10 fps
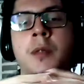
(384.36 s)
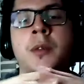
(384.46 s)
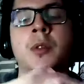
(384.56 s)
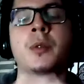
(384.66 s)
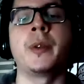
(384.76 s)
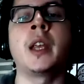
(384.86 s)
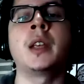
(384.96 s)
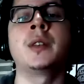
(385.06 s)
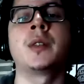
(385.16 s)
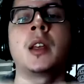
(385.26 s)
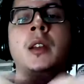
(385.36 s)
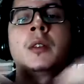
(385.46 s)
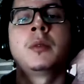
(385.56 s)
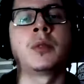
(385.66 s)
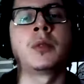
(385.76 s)
of screens
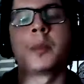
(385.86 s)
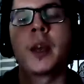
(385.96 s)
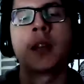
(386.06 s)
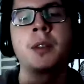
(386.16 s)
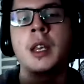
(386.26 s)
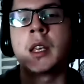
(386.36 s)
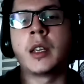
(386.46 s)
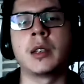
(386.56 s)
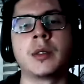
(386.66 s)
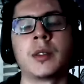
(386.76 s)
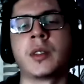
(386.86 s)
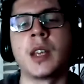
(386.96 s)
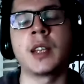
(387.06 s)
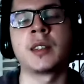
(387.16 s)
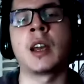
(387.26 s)
and spending
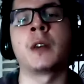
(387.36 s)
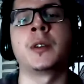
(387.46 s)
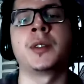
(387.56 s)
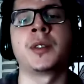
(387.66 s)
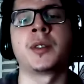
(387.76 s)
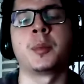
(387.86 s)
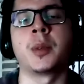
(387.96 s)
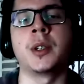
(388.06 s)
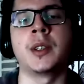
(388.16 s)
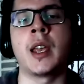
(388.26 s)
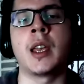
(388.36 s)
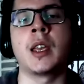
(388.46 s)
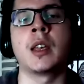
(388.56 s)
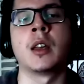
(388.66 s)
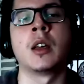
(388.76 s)
6 hours per
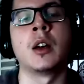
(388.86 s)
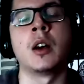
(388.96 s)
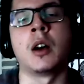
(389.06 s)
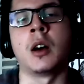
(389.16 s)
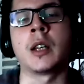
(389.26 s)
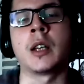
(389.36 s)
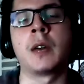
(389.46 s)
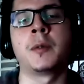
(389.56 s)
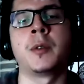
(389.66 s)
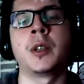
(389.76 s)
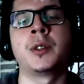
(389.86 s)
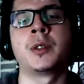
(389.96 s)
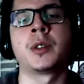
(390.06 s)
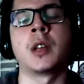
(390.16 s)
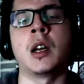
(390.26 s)
day on
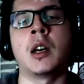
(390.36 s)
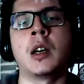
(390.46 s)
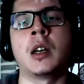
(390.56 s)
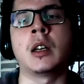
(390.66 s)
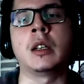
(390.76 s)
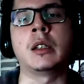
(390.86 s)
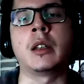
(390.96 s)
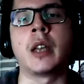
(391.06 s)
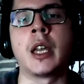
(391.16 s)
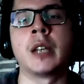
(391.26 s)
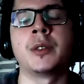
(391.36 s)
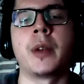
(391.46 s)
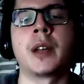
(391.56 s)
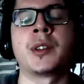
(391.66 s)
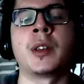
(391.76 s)
average
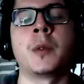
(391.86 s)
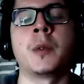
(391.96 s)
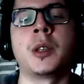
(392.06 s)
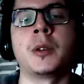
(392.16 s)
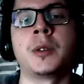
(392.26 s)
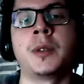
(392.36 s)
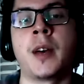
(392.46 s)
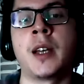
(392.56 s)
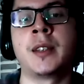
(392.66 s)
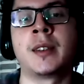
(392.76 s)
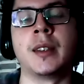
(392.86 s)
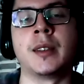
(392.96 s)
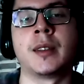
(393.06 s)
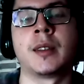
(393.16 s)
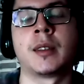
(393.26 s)
interacting with your
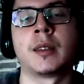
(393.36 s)
devices.